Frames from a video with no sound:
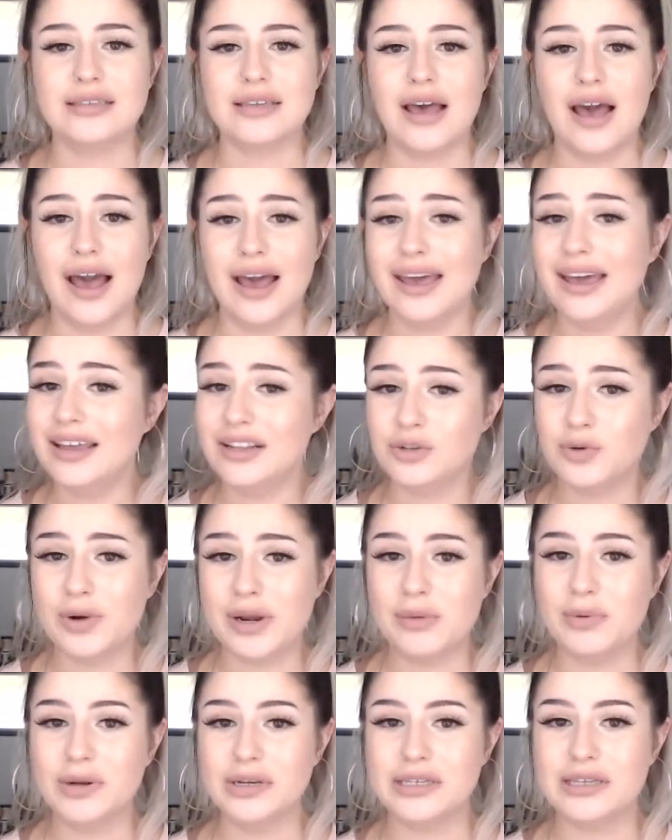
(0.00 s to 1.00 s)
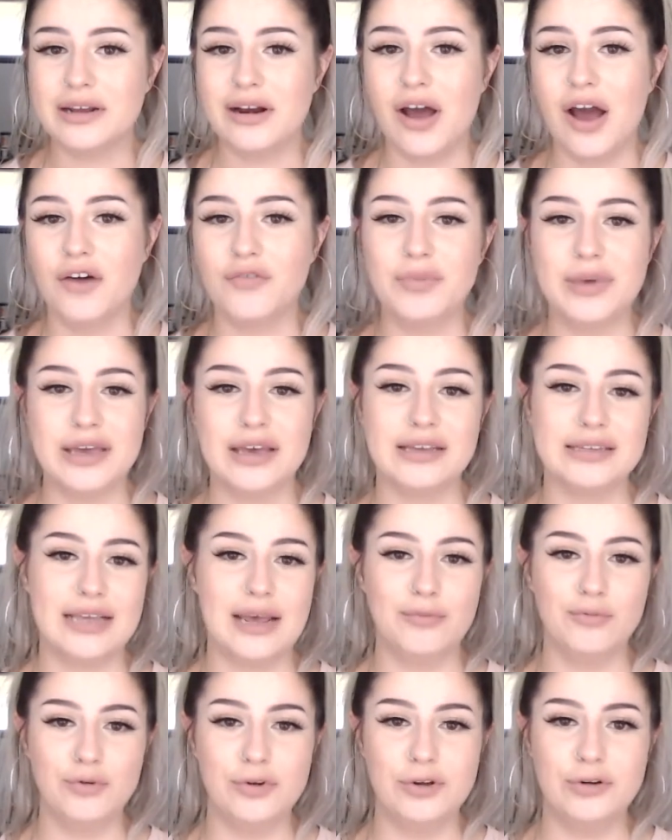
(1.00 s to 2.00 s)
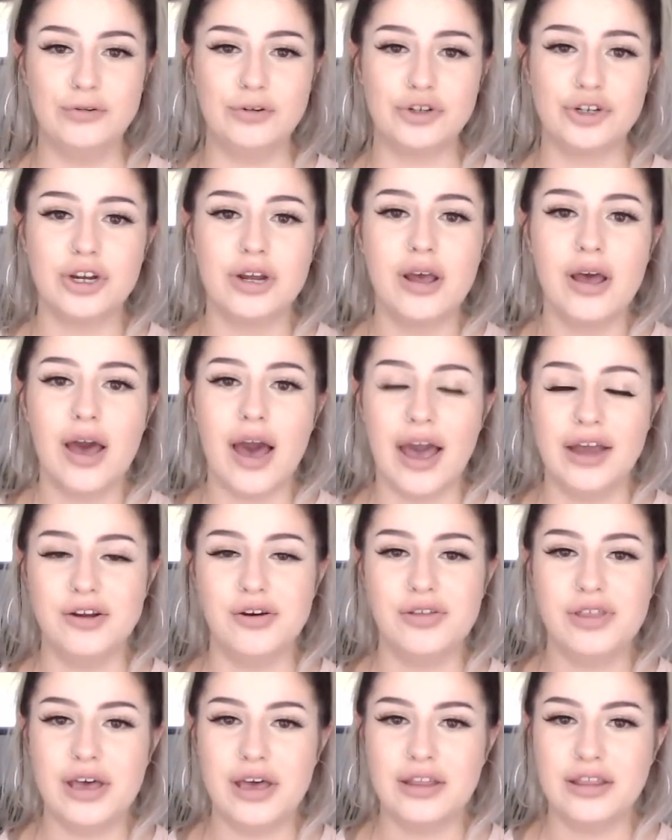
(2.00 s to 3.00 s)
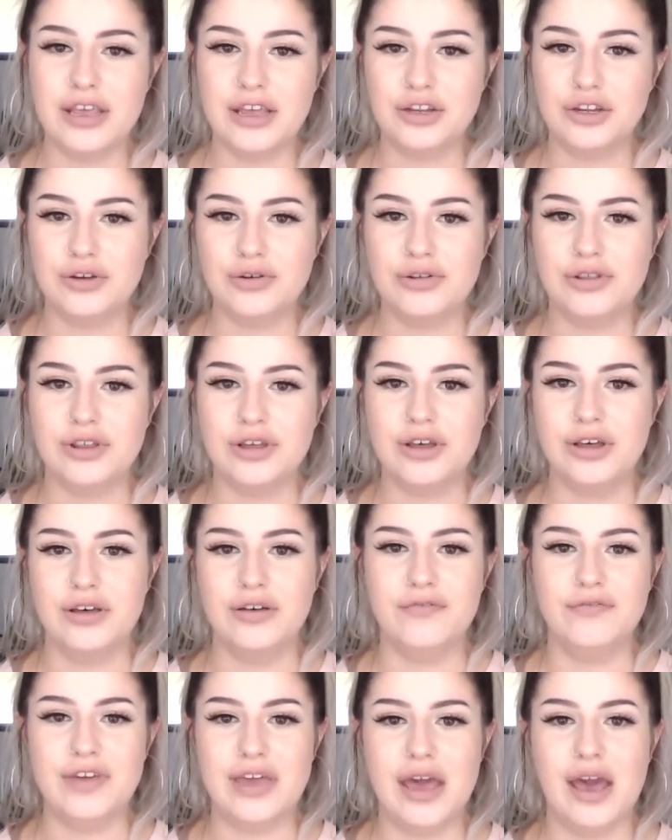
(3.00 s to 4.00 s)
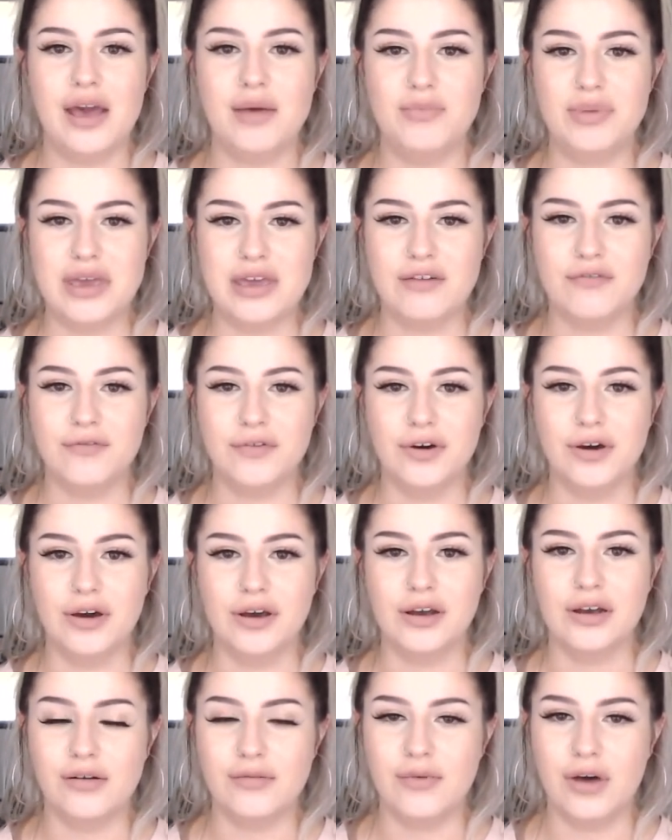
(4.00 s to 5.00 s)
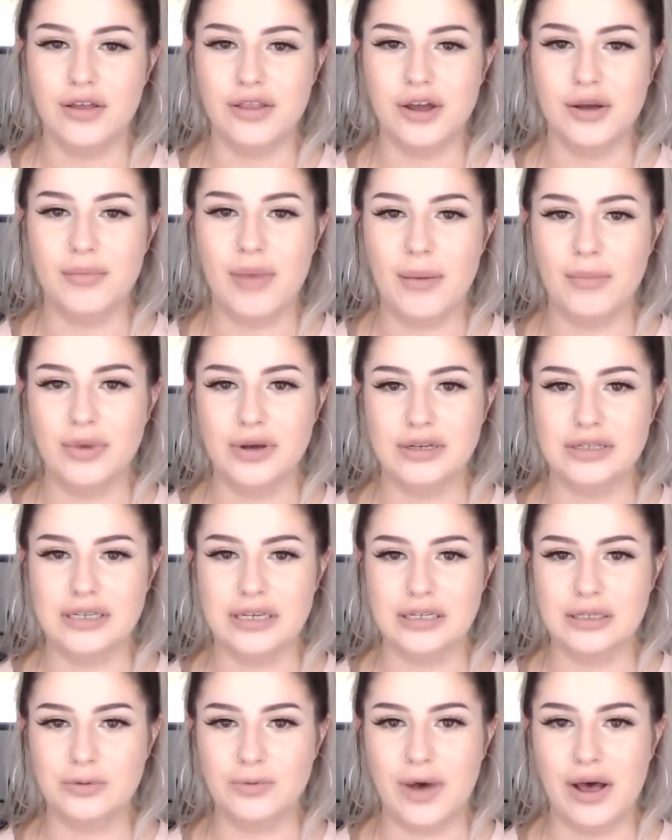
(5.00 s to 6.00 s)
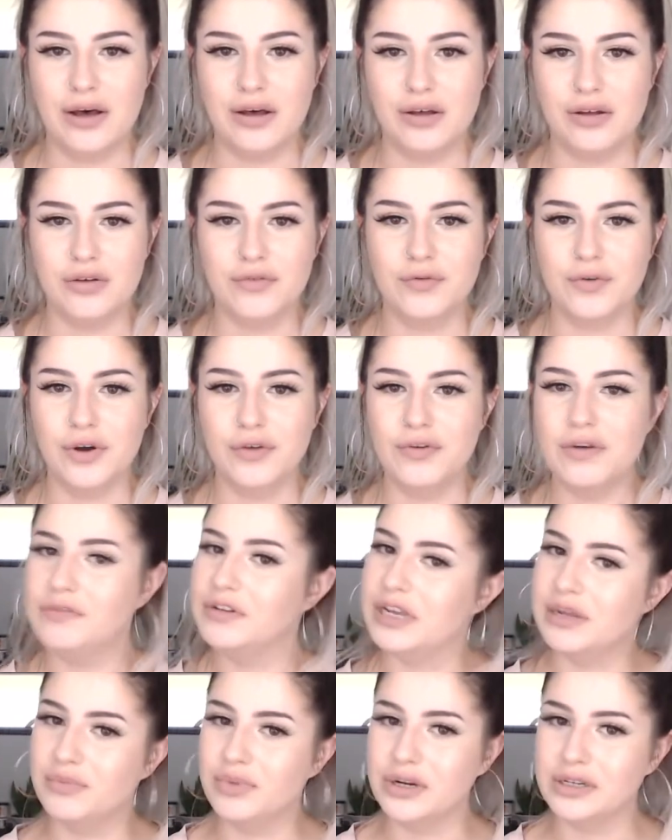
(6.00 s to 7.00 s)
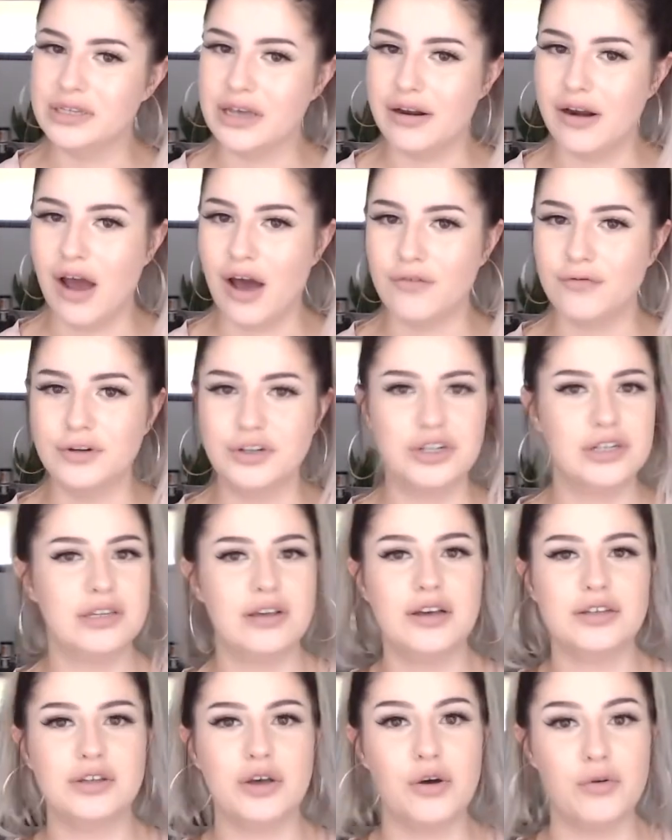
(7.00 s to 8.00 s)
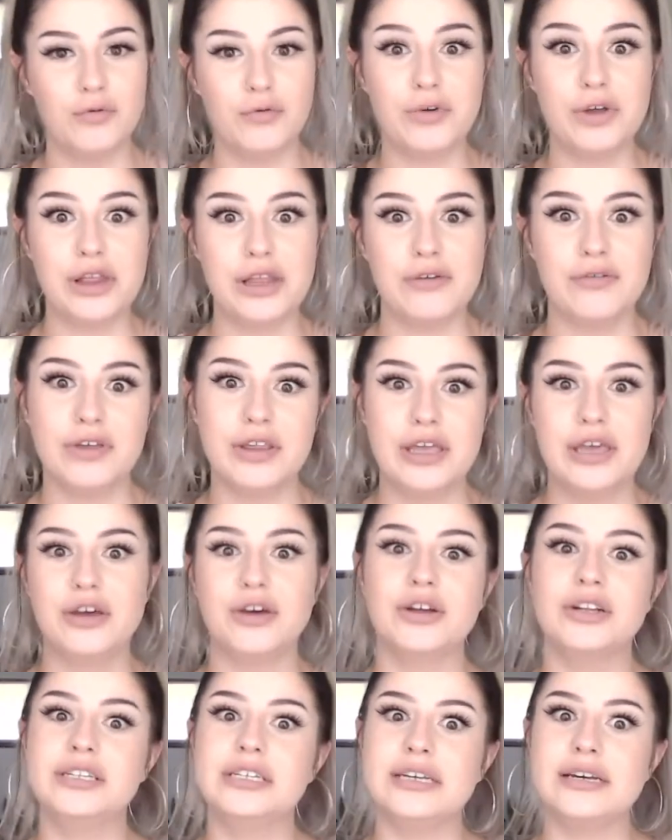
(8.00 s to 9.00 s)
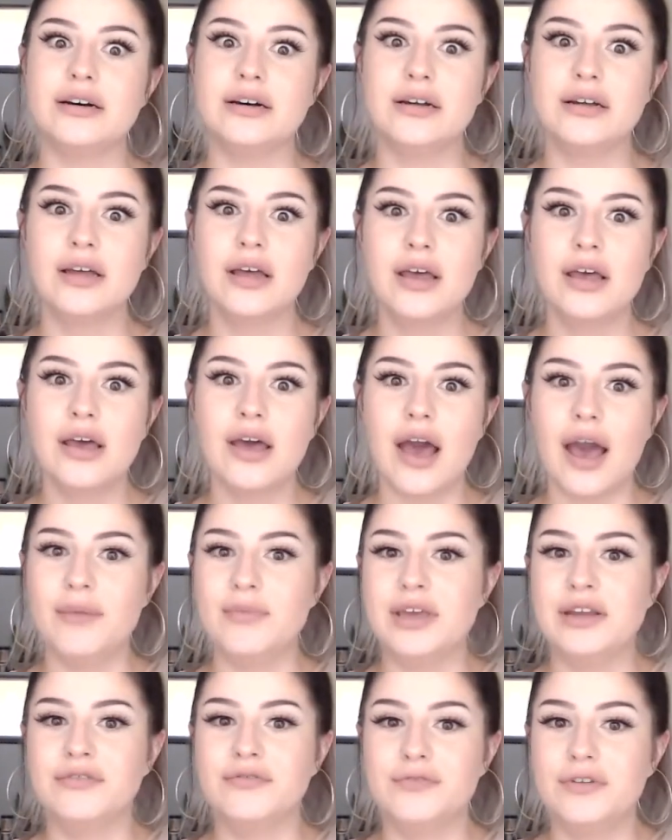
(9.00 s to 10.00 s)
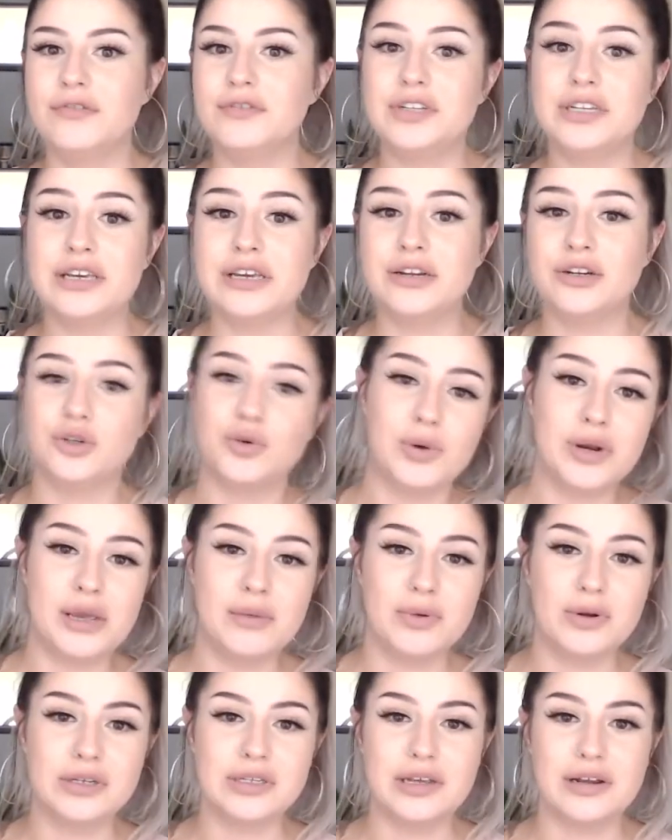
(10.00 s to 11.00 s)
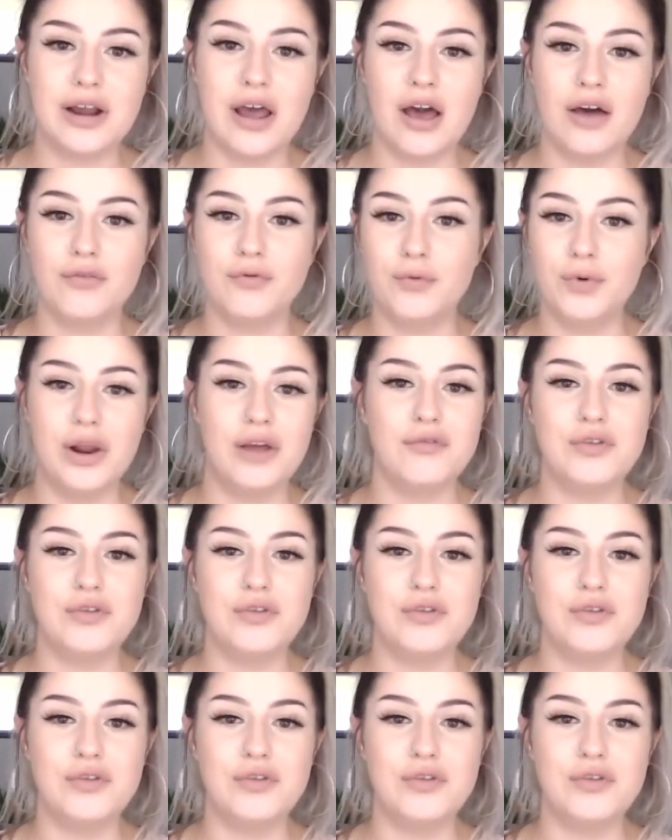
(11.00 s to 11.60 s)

I get 20% off because I'm Rouge. I know that they do the VIB for other members as well for 15% off, which is also a really good deal. I mean, 15-20% off, whatever